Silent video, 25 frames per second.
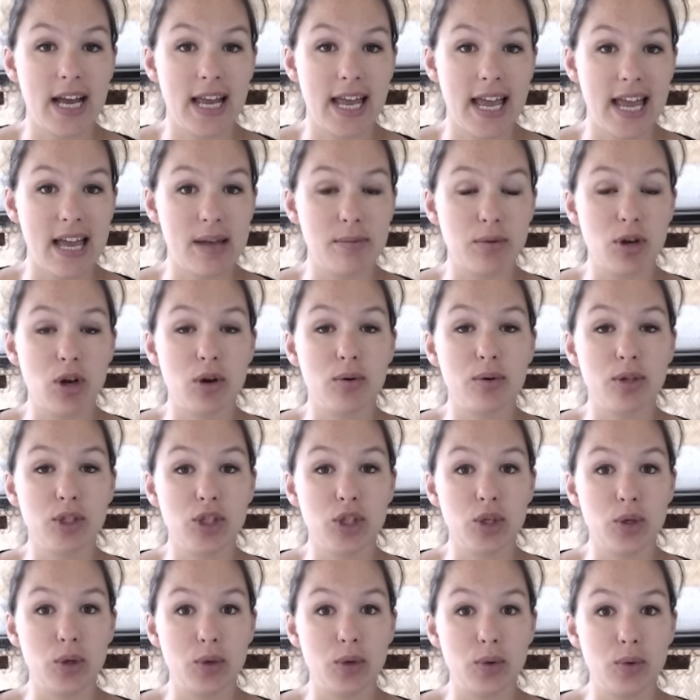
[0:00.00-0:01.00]
am going
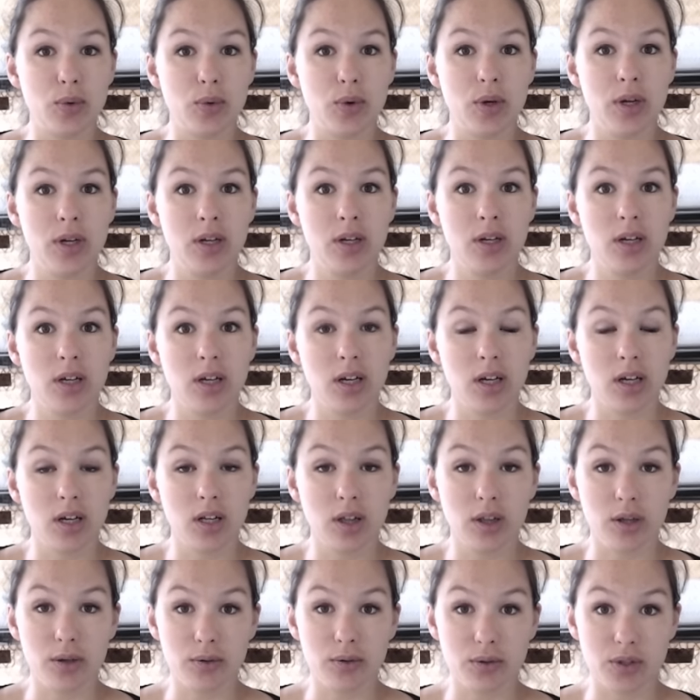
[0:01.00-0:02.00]
to
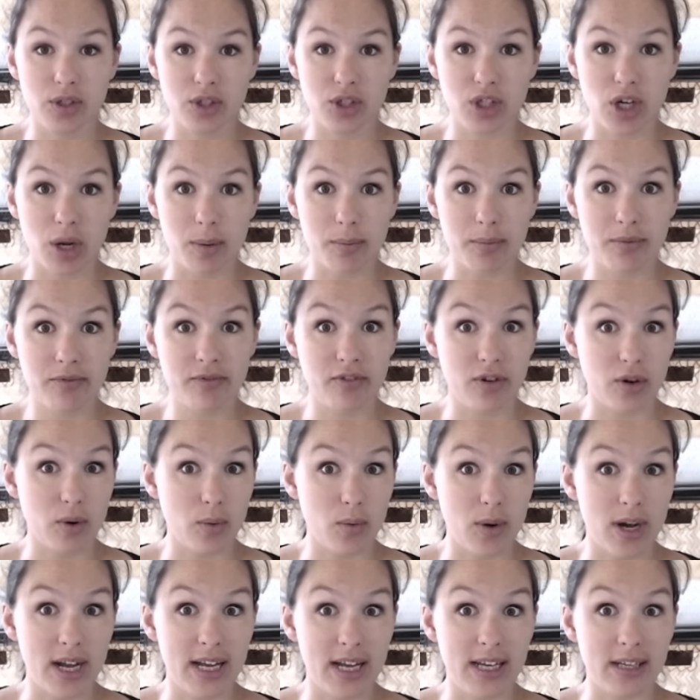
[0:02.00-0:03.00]
close the shop for a
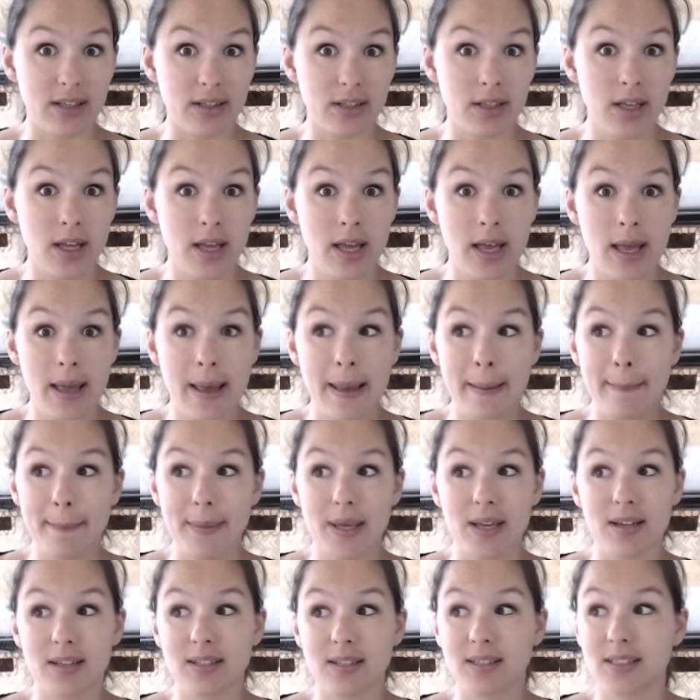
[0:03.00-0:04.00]
while
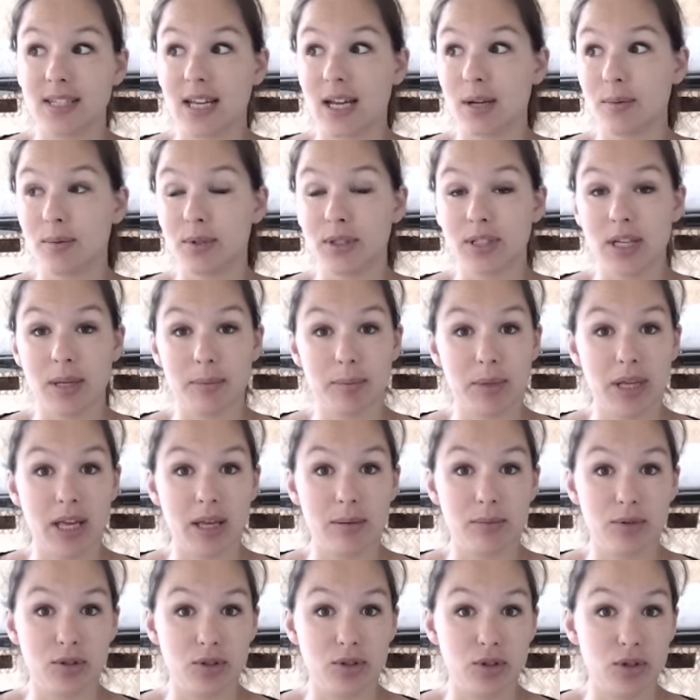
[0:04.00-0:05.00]
because I will not be
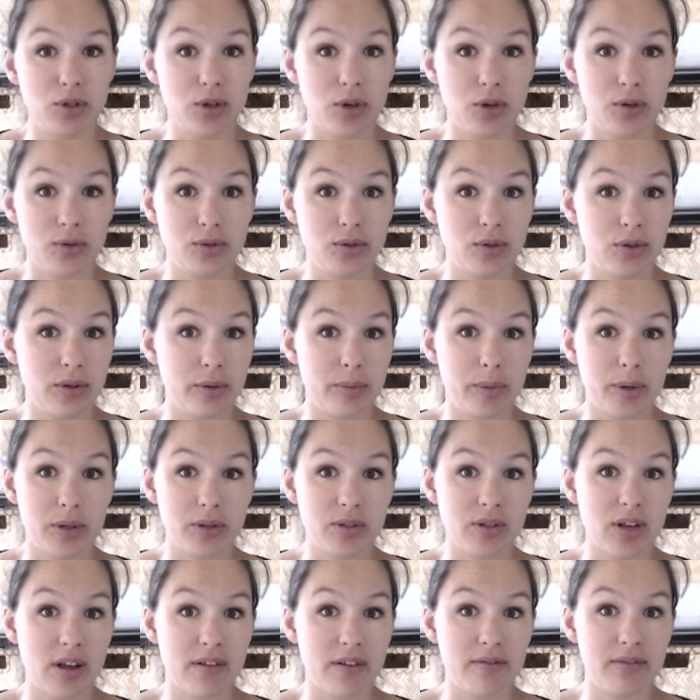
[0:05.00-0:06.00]
able to go to the
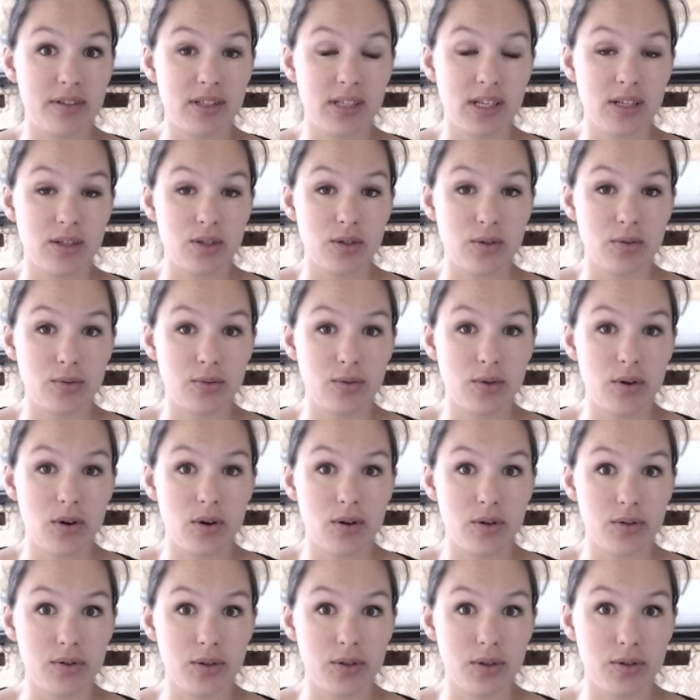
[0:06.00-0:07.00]
post office and do
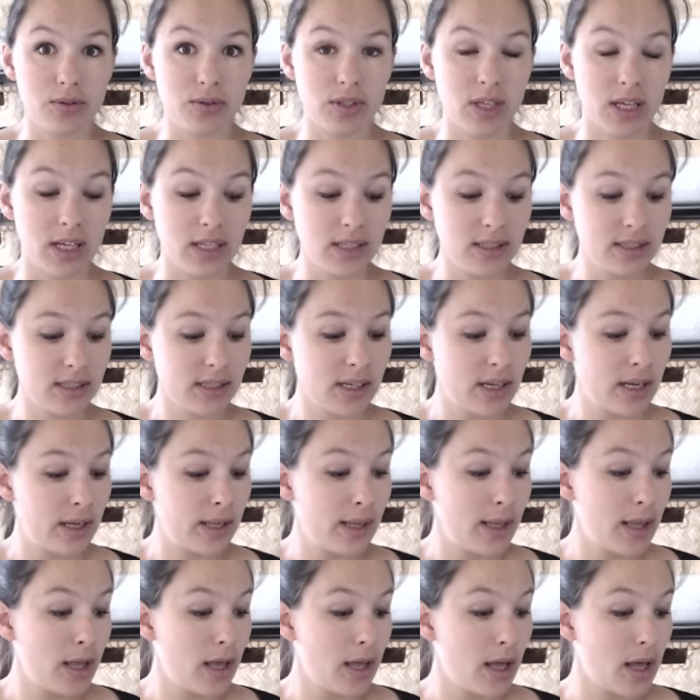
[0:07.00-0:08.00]
all those things.
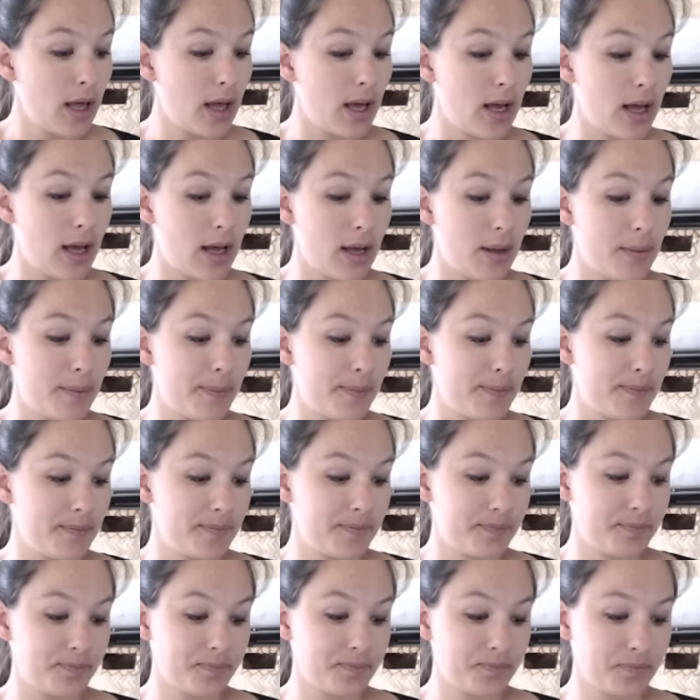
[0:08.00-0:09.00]
But
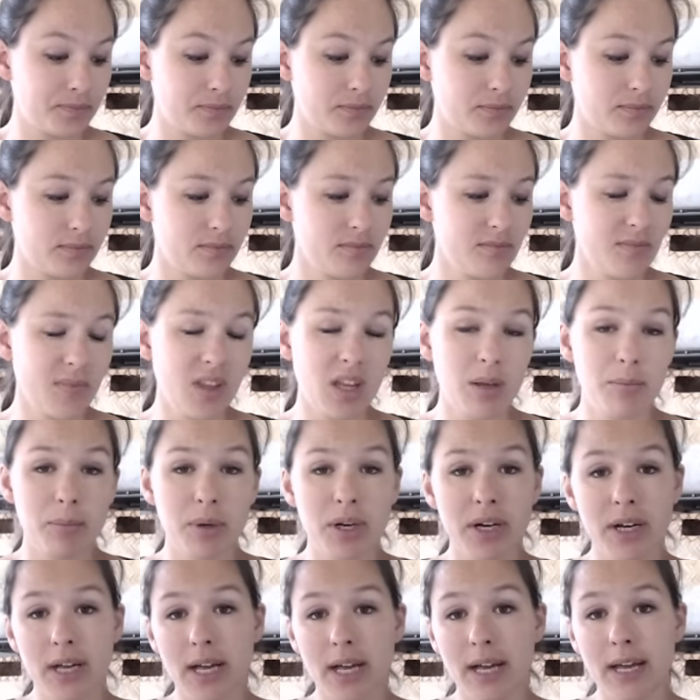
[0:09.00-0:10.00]

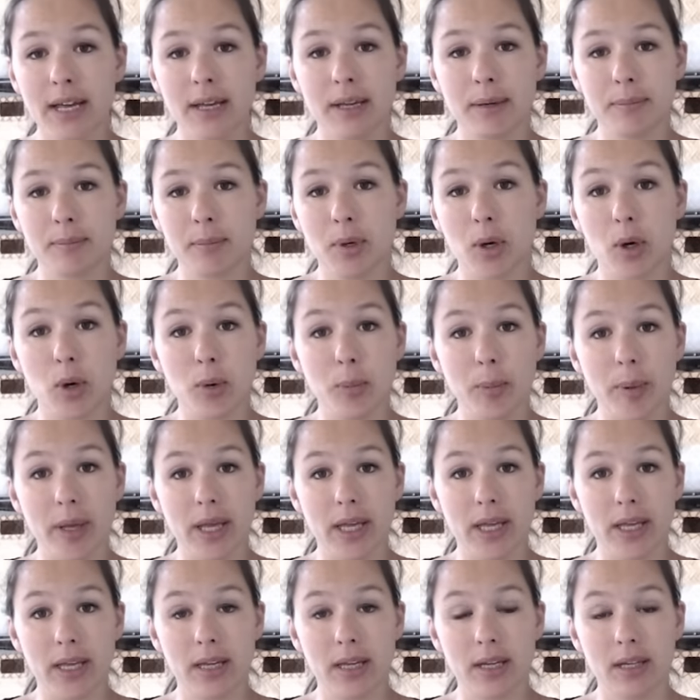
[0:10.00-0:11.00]
I'm
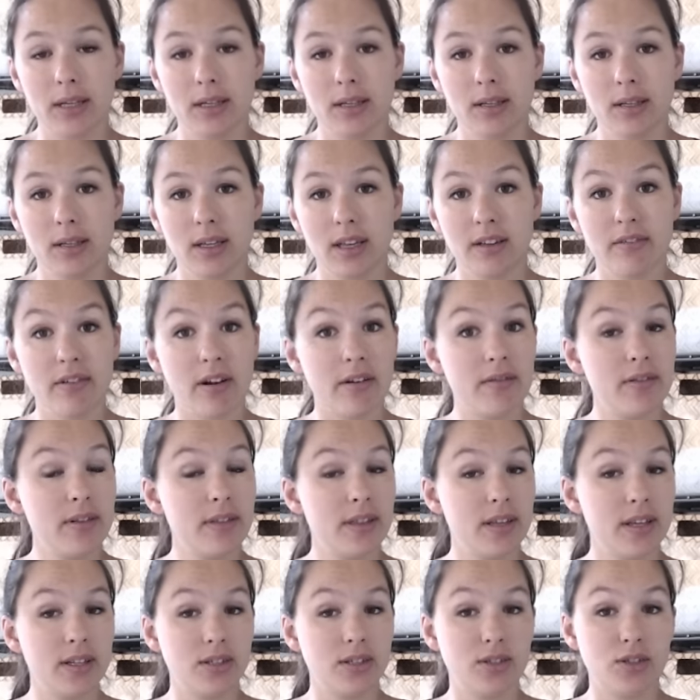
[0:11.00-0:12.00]
hoping if
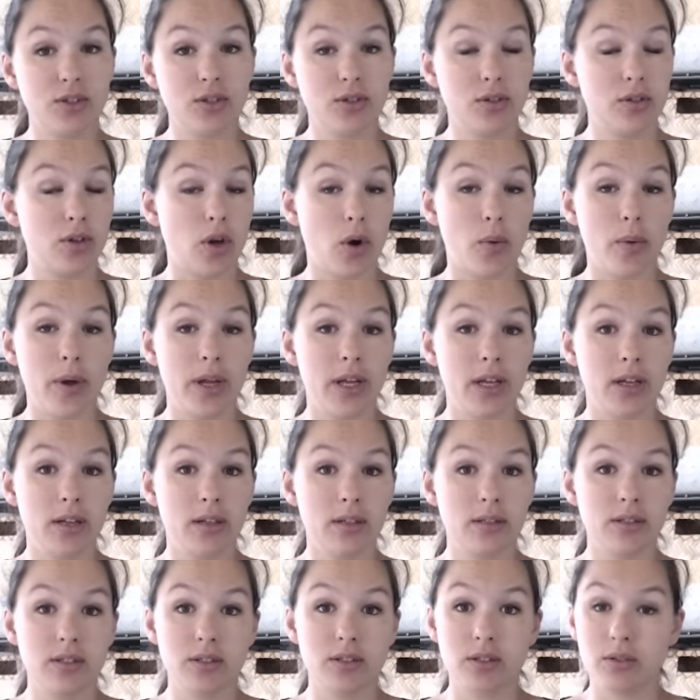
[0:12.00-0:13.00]
everything's going
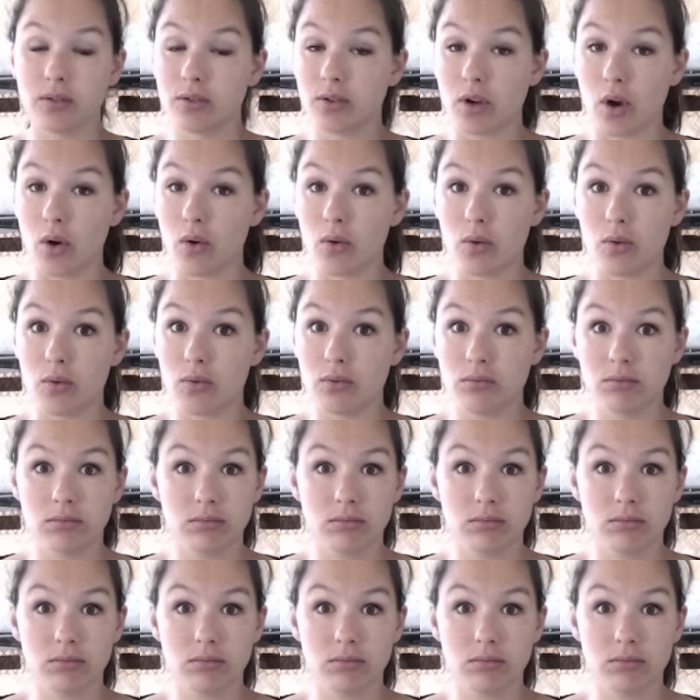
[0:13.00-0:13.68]
to go